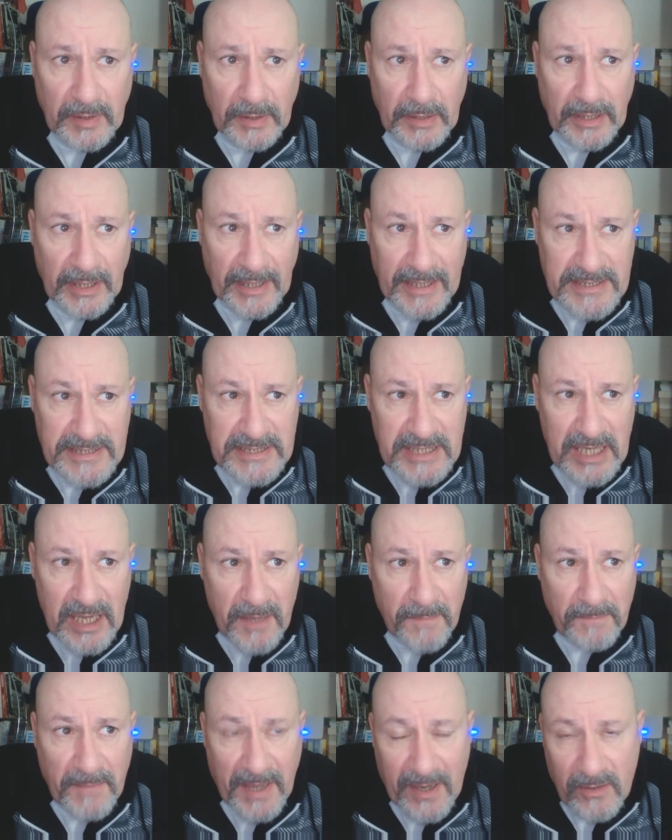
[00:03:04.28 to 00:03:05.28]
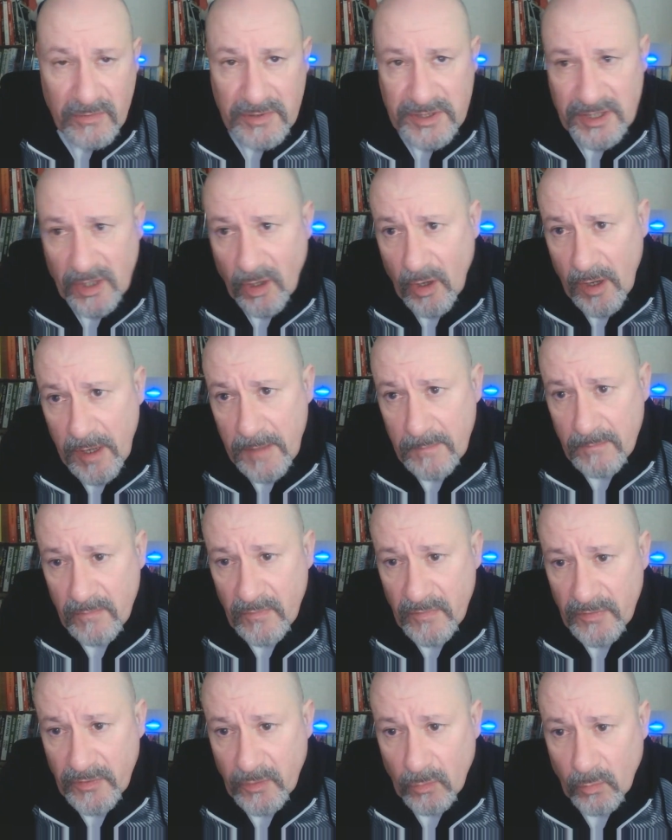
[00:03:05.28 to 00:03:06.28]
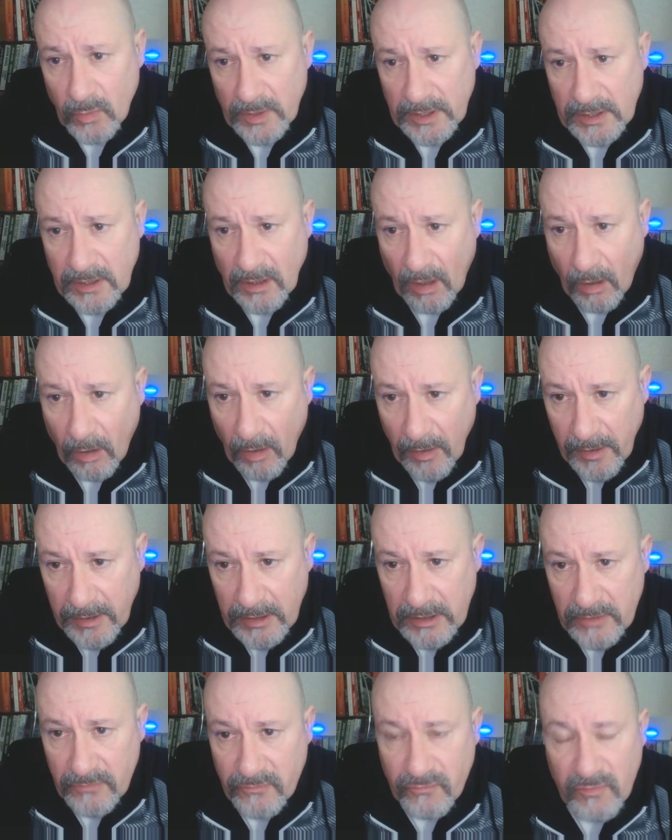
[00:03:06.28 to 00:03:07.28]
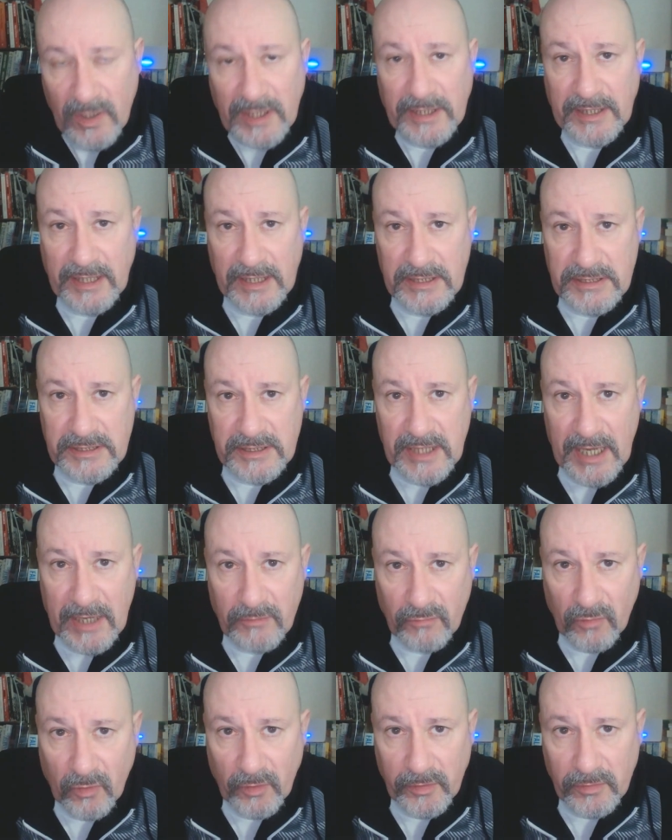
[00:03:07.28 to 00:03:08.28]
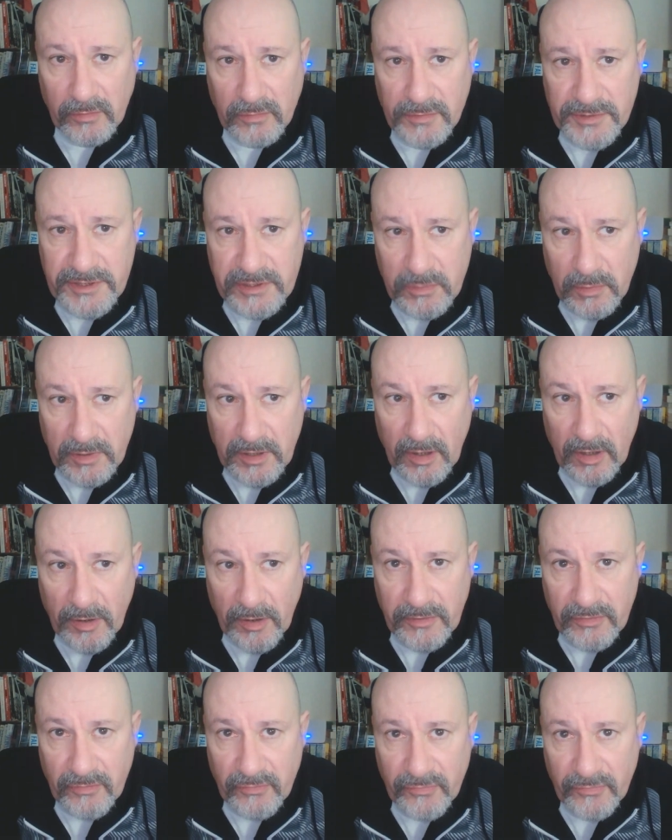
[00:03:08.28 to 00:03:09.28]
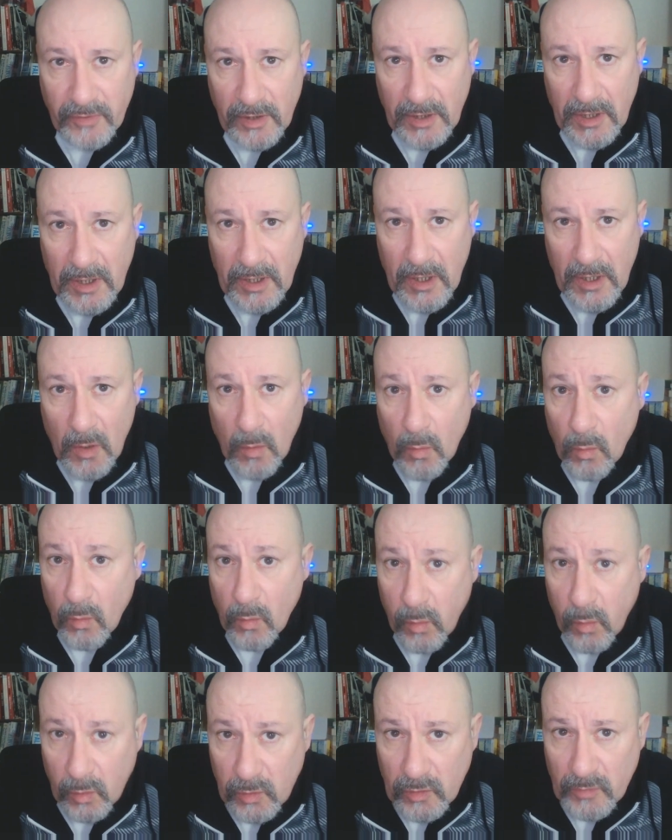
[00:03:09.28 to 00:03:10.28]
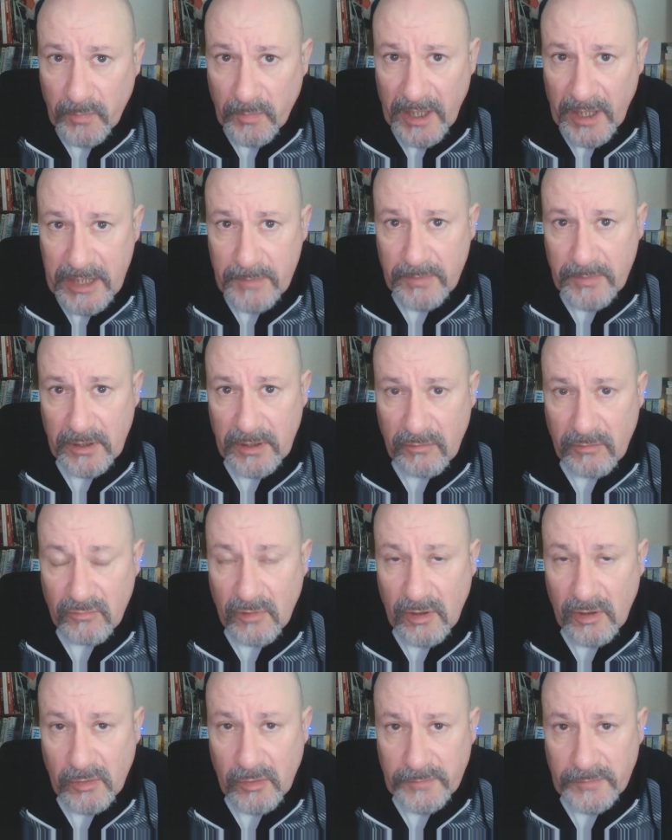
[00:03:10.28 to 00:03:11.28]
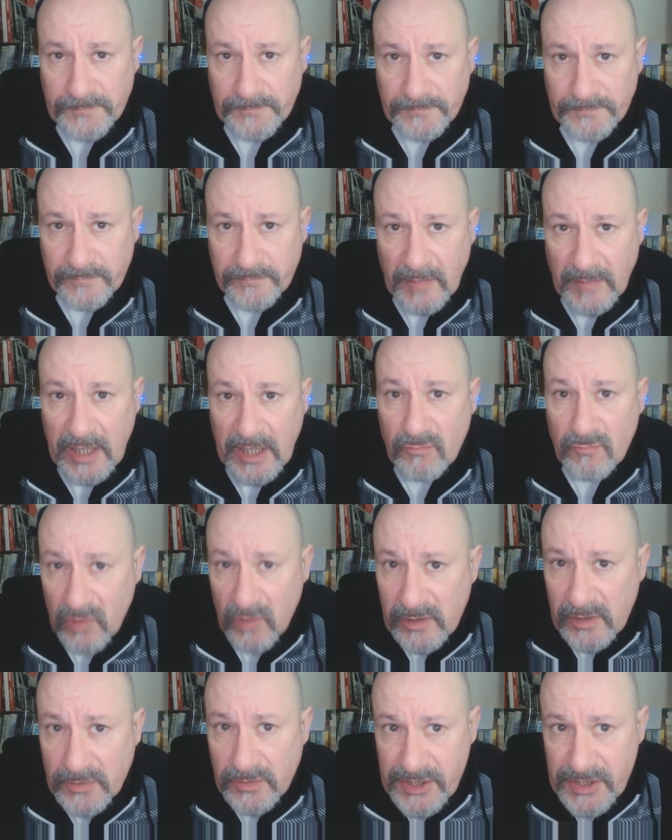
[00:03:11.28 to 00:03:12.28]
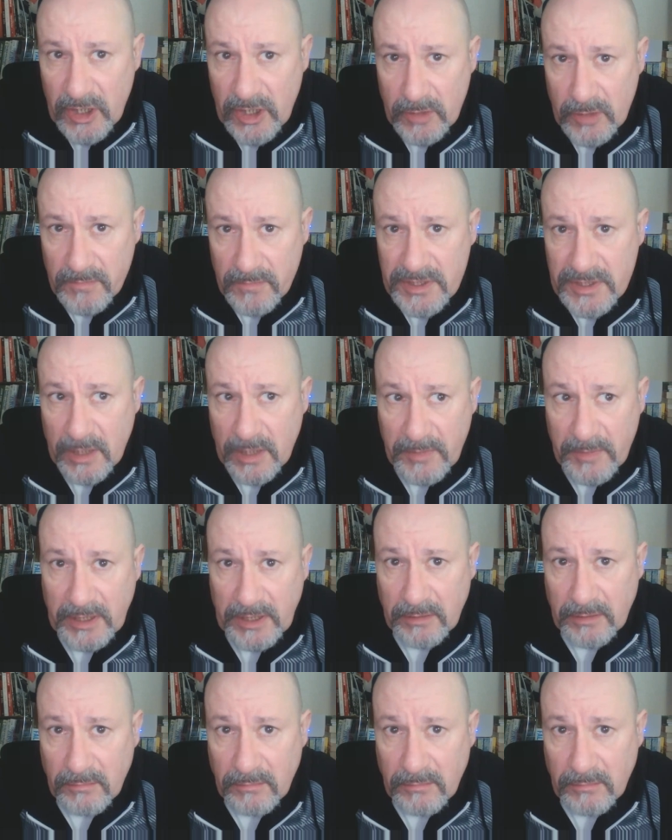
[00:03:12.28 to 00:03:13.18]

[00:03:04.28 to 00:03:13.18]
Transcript: Isn't it about time that we kind of relegated our royals to a kind of wallpaper role? In real terms, I mean.